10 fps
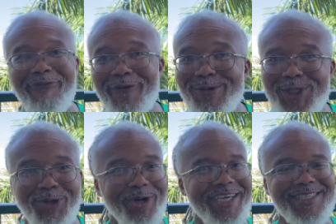fruit
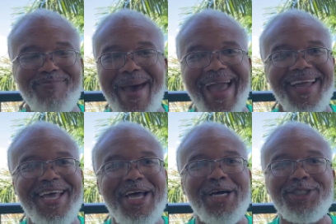trees back
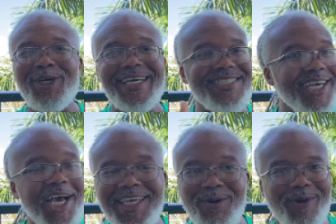to
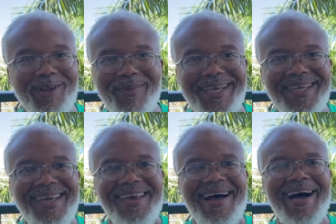Kentucky with me.
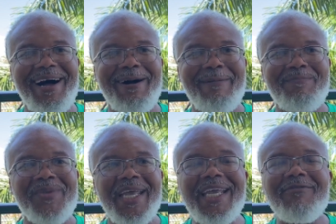Um,
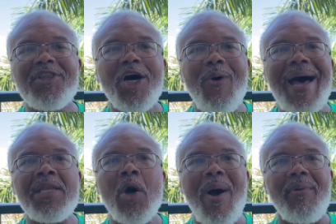even though I
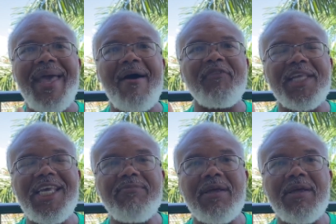know I would have to keep